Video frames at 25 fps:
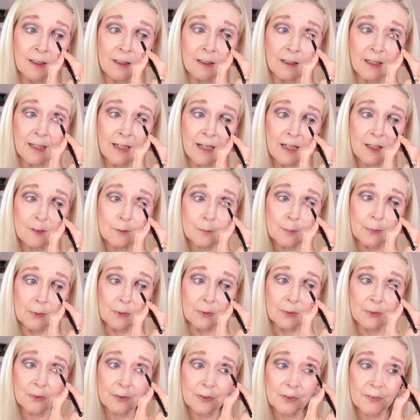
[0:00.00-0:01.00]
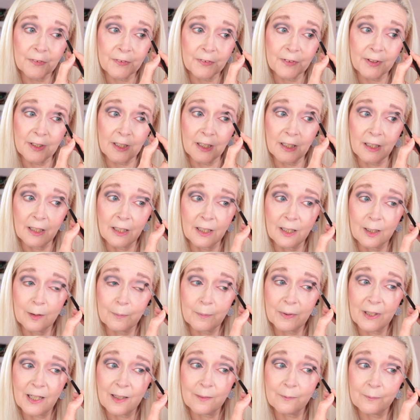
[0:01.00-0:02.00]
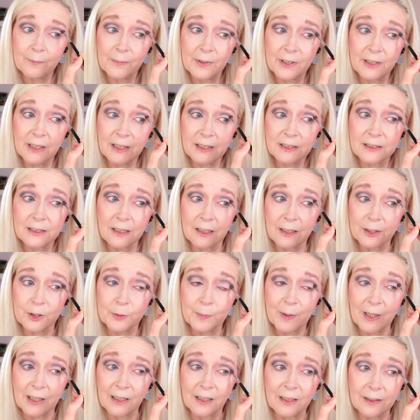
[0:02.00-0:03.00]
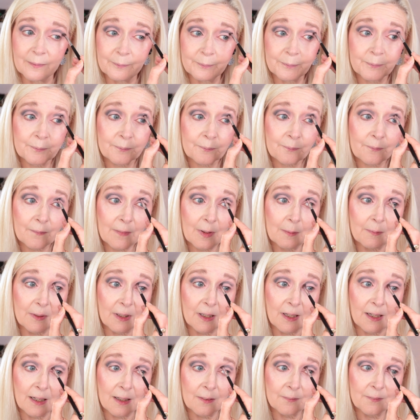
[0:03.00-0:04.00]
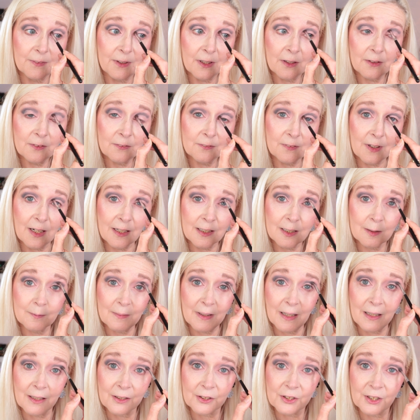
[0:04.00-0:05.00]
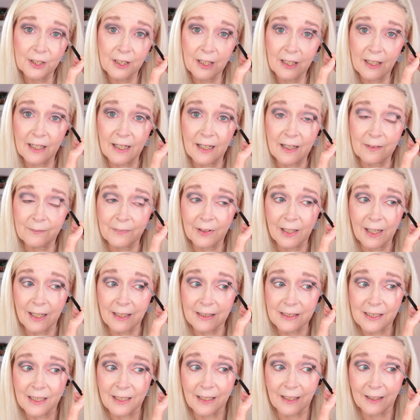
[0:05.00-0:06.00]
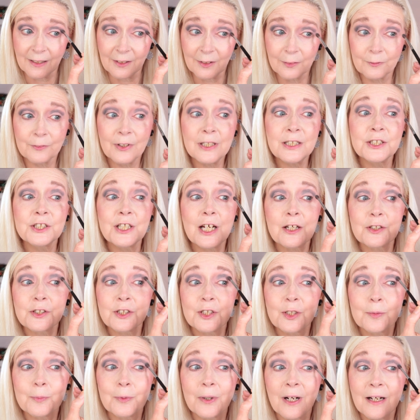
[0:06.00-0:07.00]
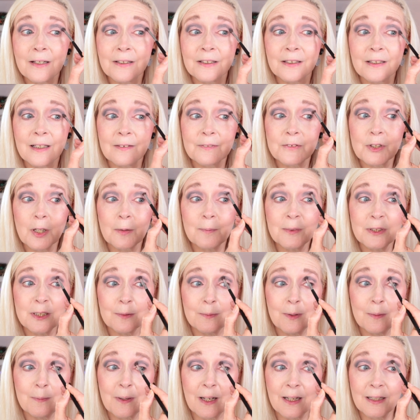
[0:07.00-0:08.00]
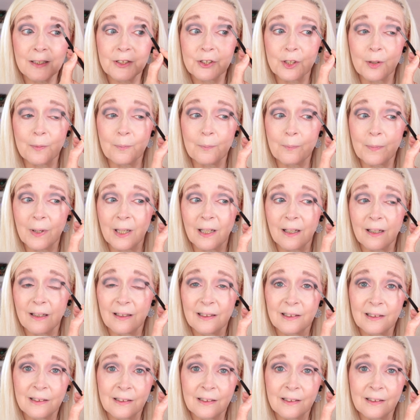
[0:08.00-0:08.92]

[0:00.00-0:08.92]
I have bought the Blend Bunny Surge Palette. Well, I have no faith I'm actually going to ever get it. And I've reached out to the brand and they've told me to be patient, but